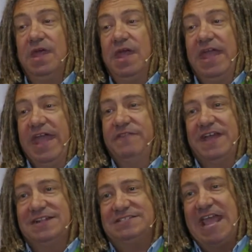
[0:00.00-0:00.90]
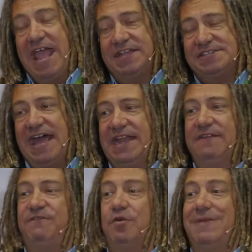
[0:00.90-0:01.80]
it then takes that
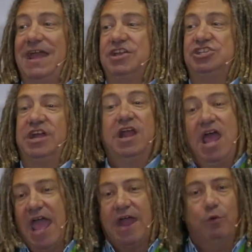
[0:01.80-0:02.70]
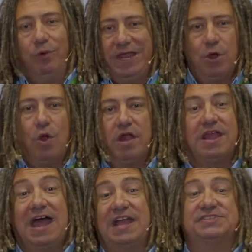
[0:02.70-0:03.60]
information and
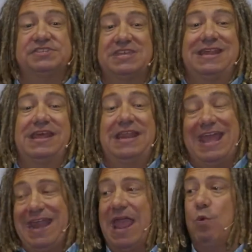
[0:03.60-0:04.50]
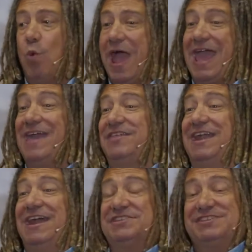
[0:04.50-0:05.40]
reorganizes it in a way that
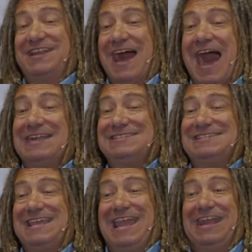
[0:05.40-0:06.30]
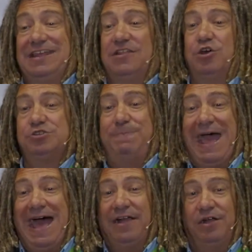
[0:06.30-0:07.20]
it has not seen in those
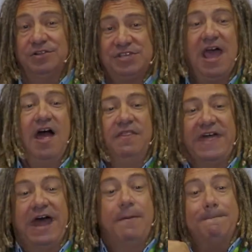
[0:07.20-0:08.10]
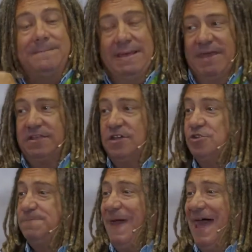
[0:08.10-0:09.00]
patterns that mimic those
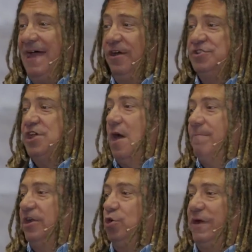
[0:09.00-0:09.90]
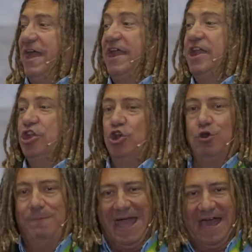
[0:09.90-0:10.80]
patterns but create a new
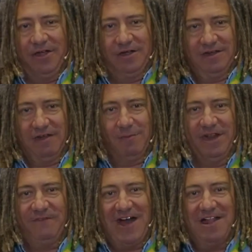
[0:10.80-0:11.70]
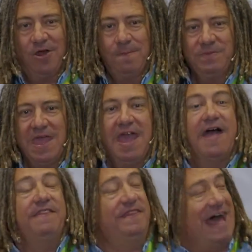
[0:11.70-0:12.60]
pattern. Everybody follow?
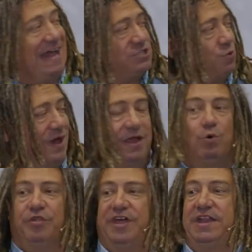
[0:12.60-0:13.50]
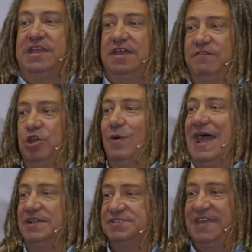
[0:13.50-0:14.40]
That's what it will then give you
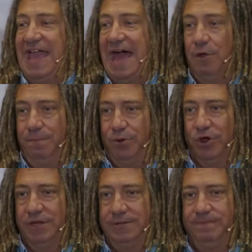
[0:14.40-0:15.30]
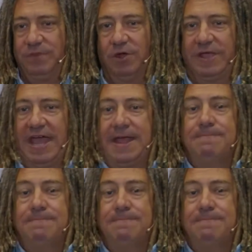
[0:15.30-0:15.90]
as the output, okay?